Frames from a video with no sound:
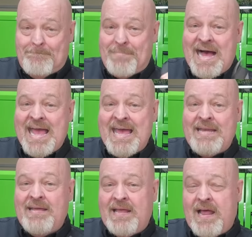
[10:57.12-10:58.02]
buy it.
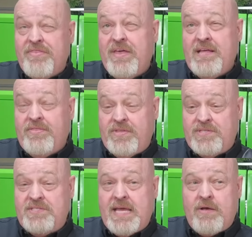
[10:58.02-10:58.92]
And I think the
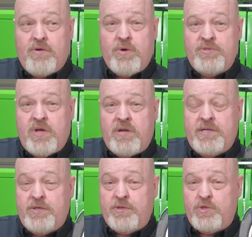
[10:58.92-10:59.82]
sale goes on
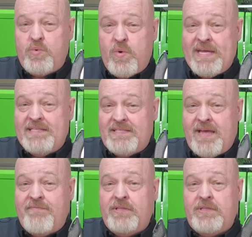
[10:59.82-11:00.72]
until the
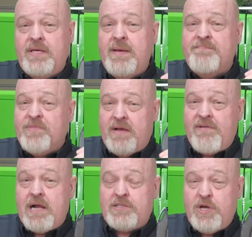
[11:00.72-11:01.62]
27th of
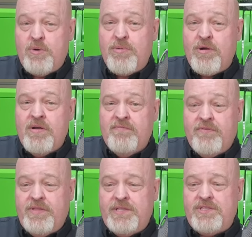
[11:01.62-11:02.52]
October
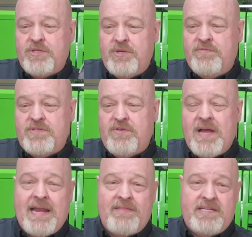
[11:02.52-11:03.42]
for this, so you've still
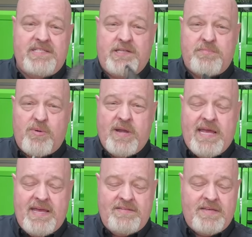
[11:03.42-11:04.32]
got, I think, 6 more
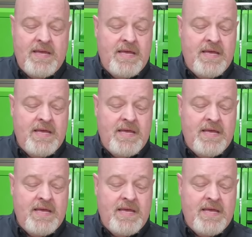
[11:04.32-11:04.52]
days.